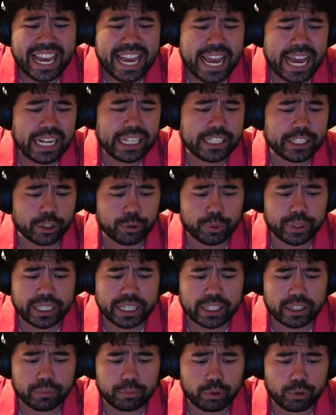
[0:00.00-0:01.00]
and here we
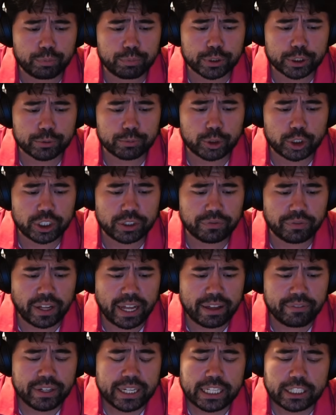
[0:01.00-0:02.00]
get the move bishop
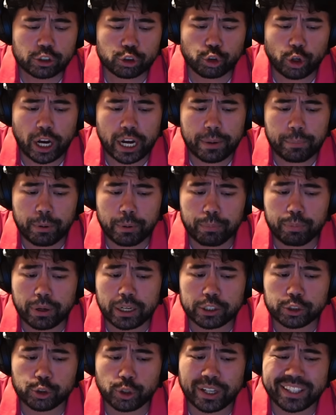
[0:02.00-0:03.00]
g5, trying to put
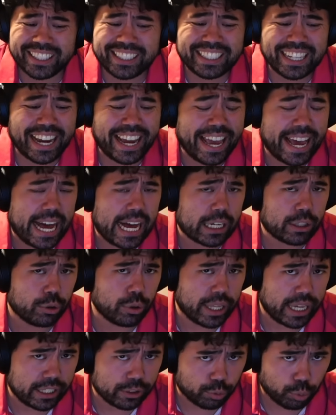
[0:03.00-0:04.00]
pressure on the
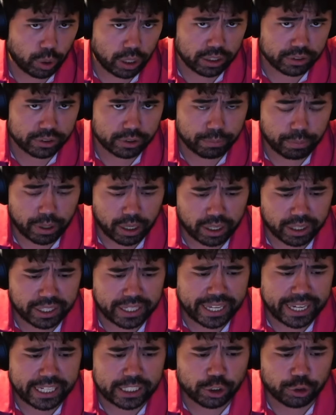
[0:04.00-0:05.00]
diagonal as well as the pawn on
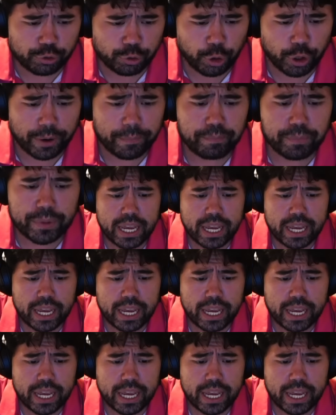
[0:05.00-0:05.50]
h4.